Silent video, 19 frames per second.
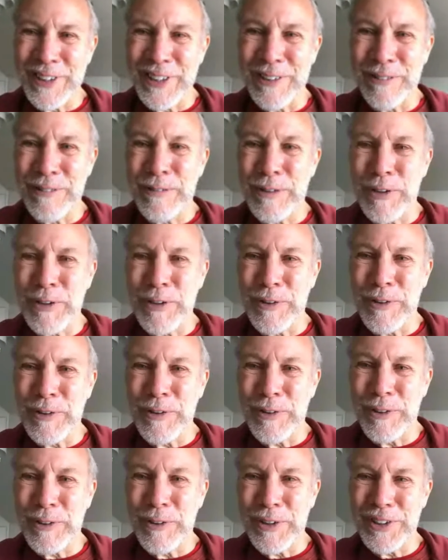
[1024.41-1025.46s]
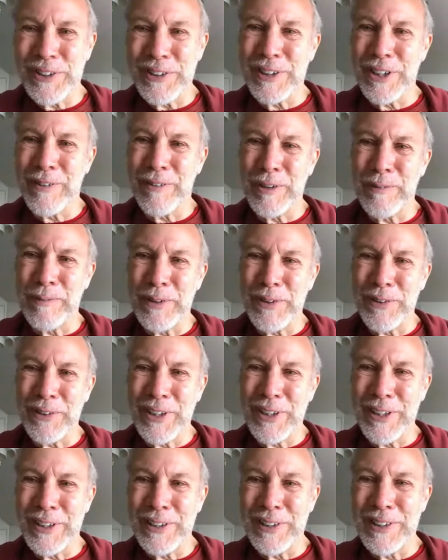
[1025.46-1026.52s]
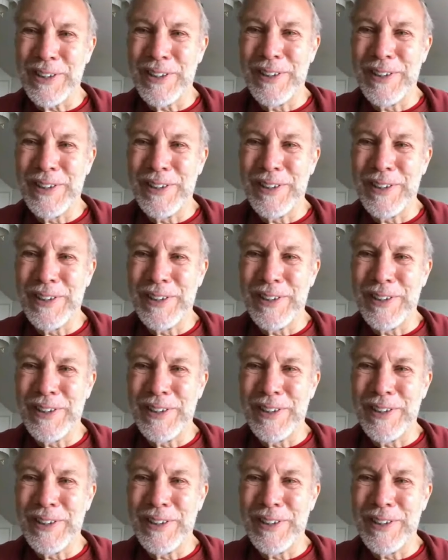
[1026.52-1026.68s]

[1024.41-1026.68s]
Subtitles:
focused as Garbage Pail Kids.